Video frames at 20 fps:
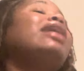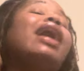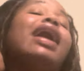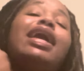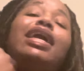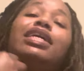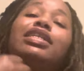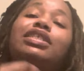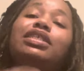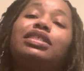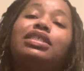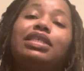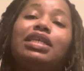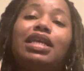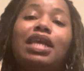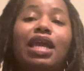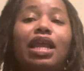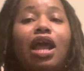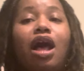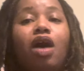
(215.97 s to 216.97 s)

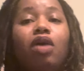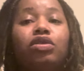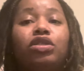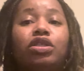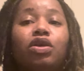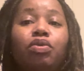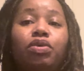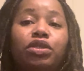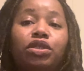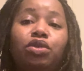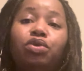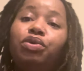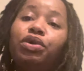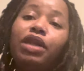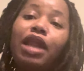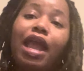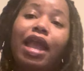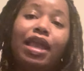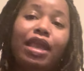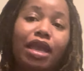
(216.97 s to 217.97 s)
agency, and I also was
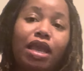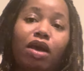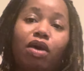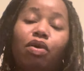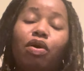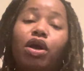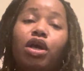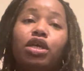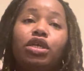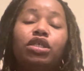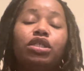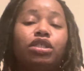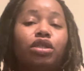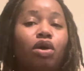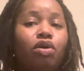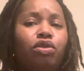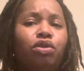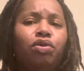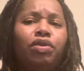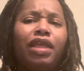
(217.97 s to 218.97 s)
doing AL.
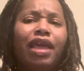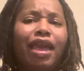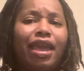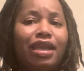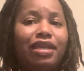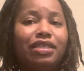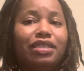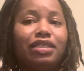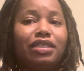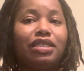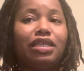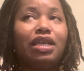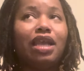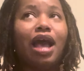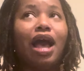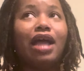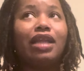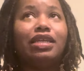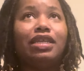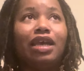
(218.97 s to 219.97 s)
So through the agency,
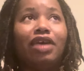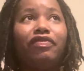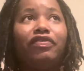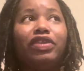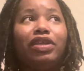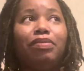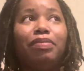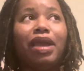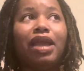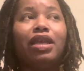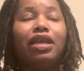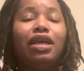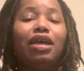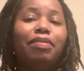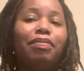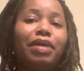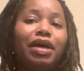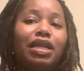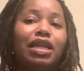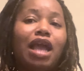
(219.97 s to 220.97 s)
I definitely made good
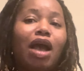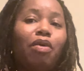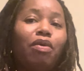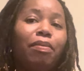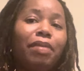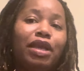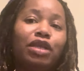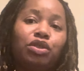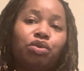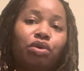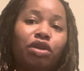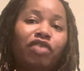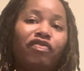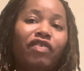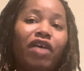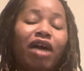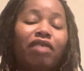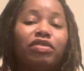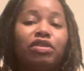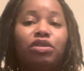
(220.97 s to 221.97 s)
money. I would make
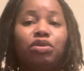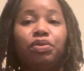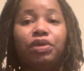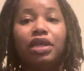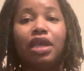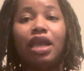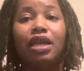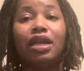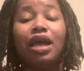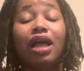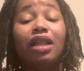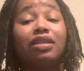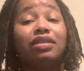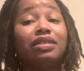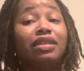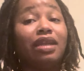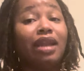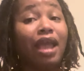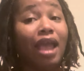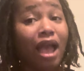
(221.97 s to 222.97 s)
$25 to $28
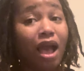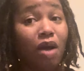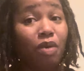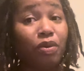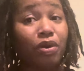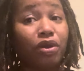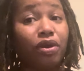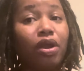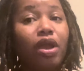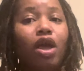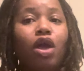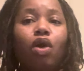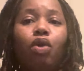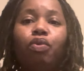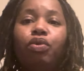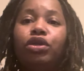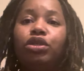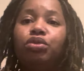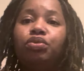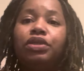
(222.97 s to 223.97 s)
an hour,
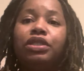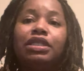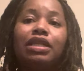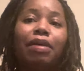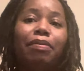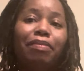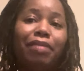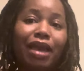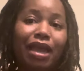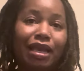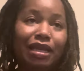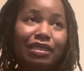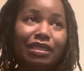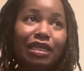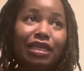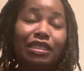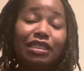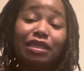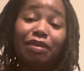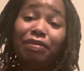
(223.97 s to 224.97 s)
which was
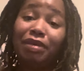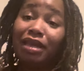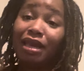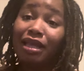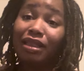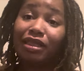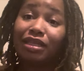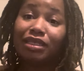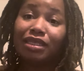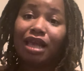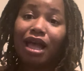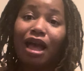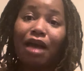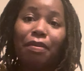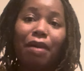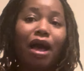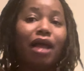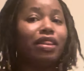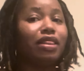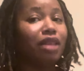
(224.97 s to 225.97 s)
amazing to me at the time.
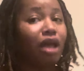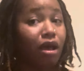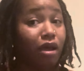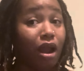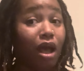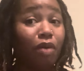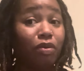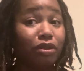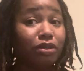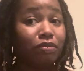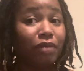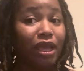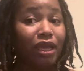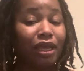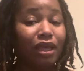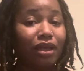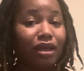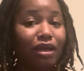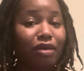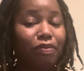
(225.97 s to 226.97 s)
I thought I was
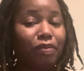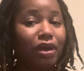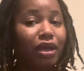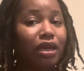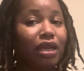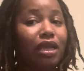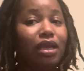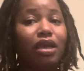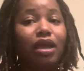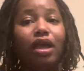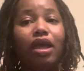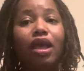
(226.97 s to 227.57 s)
making good money.